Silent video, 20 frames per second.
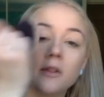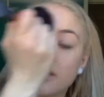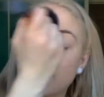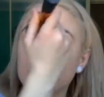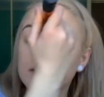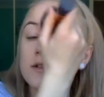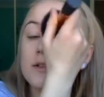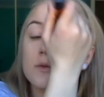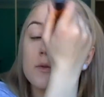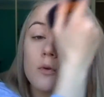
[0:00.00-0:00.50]

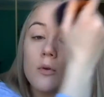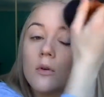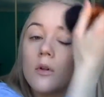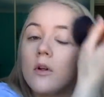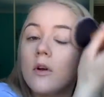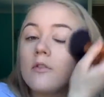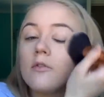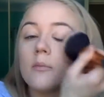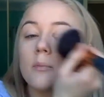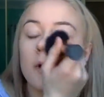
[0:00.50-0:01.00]
this all
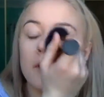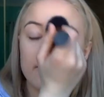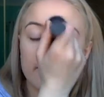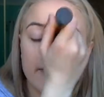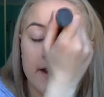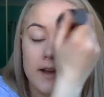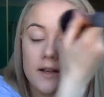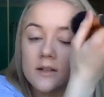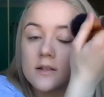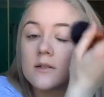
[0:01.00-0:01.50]
over my
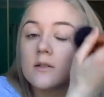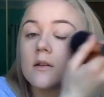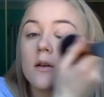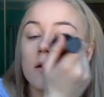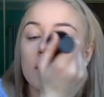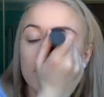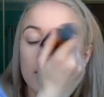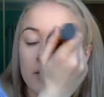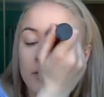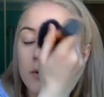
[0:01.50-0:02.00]
face
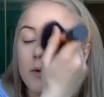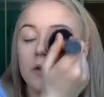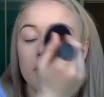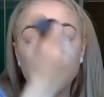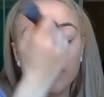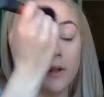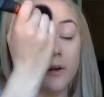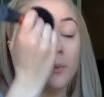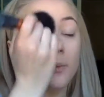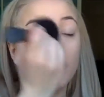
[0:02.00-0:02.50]
with a
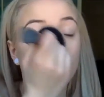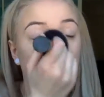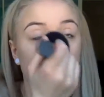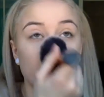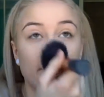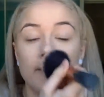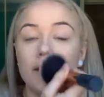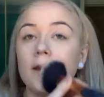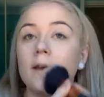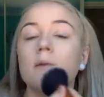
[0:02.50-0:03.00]
little bit of
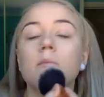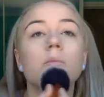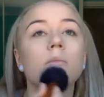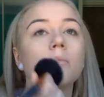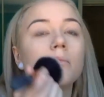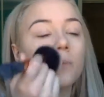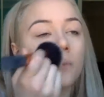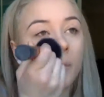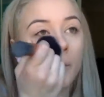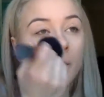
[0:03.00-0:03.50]
the
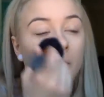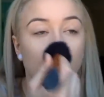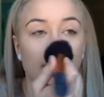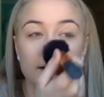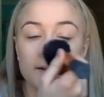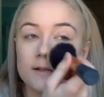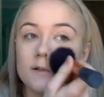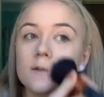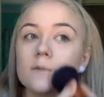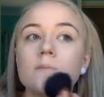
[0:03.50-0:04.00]

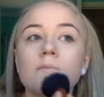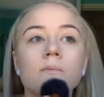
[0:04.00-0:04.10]
product.